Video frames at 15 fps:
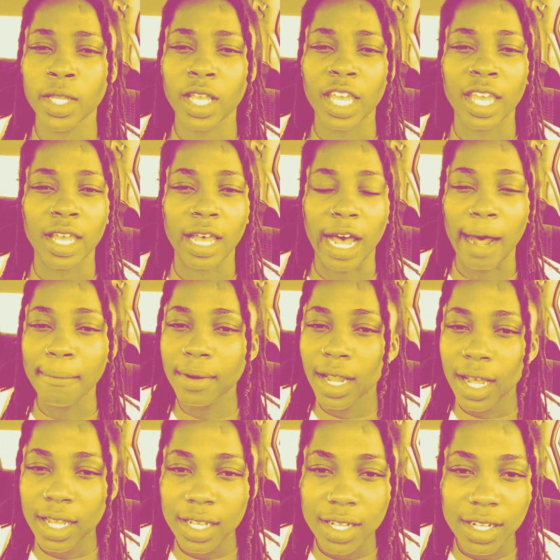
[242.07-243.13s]
And I'm
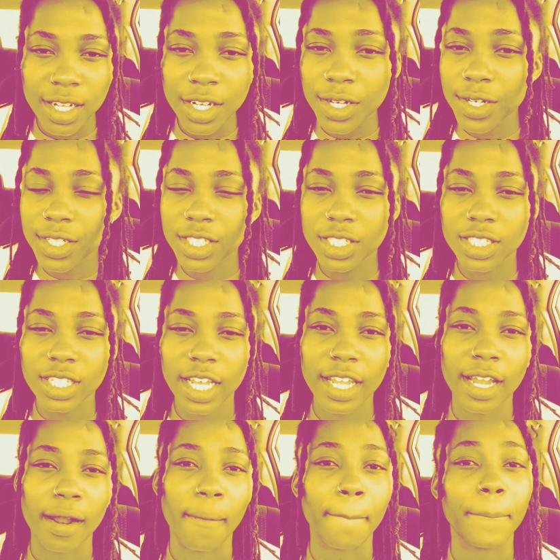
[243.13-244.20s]
not here to say
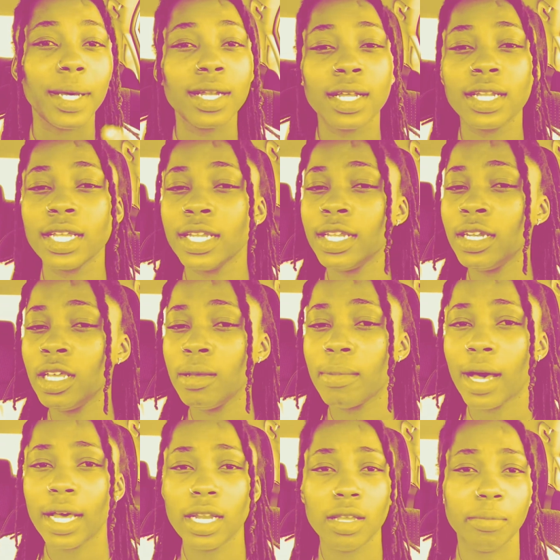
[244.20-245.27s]
that I'm better than
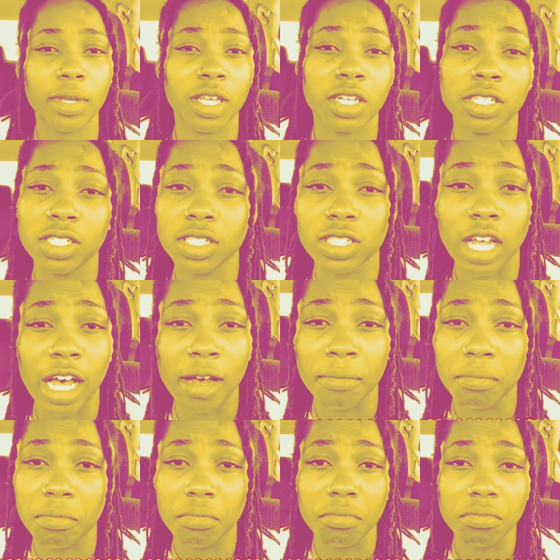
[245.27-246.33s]
anybody because
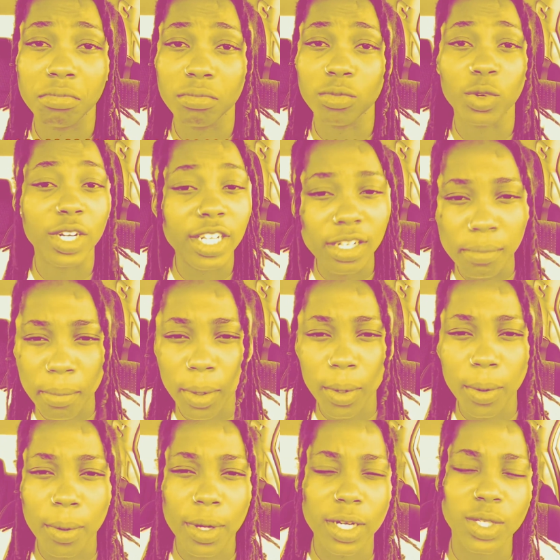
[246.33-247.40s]
I'm reading
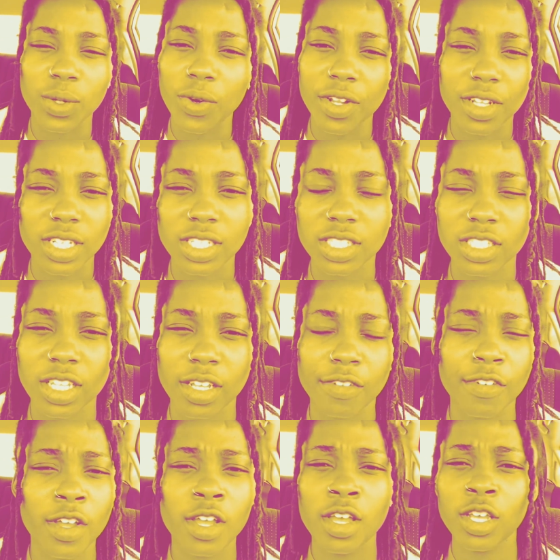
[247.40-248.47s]
more, doing this stuff.
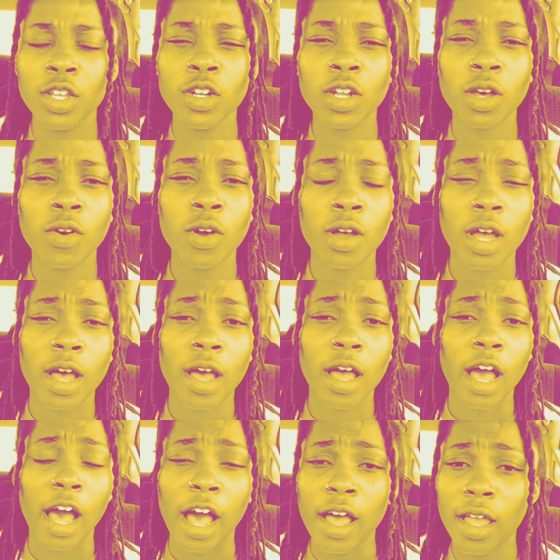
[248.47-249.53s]
You know,
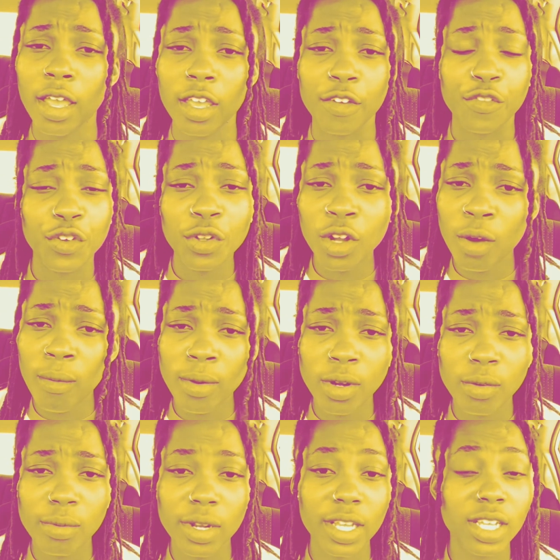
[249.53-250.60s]
if you don't want
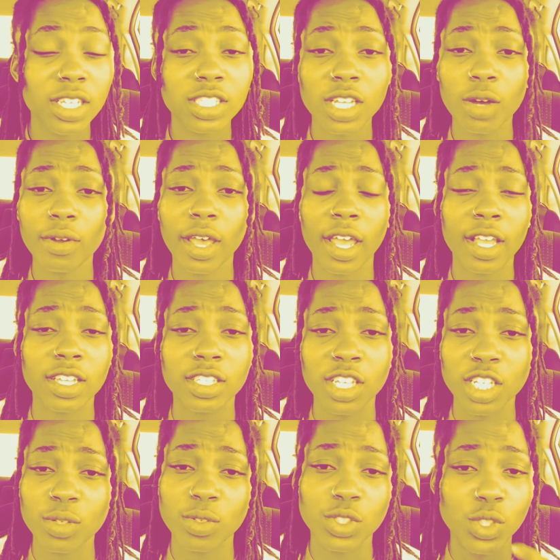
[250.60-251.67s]
to read, it's okay, because
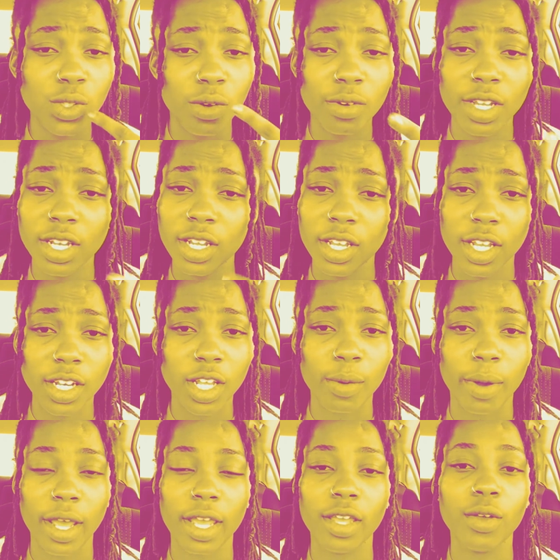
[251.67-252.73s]
guess what? You're going to get it
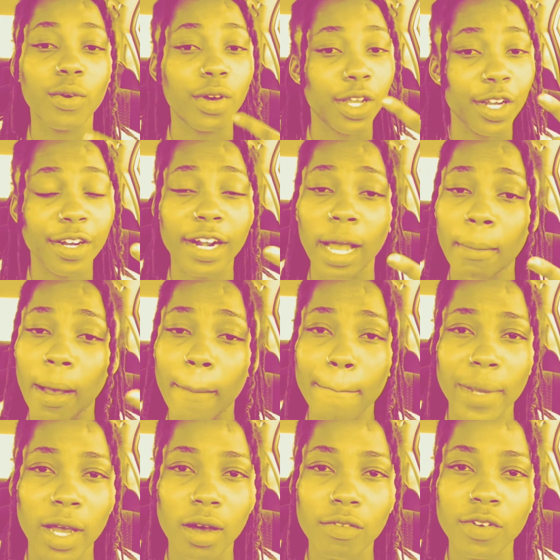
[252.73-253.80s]
anyway. You're going to hear it out of
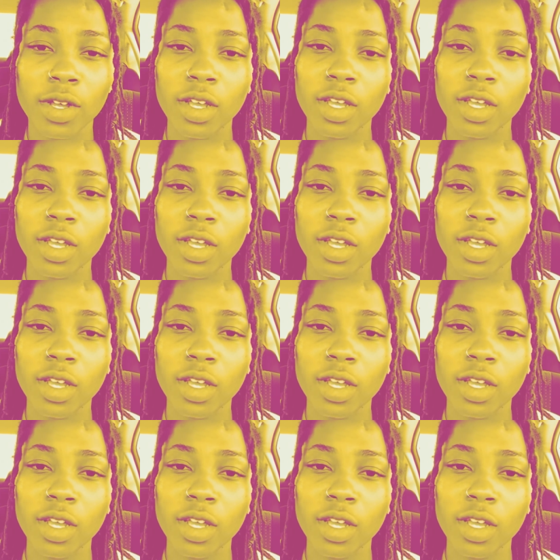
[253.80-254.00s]
my mouth.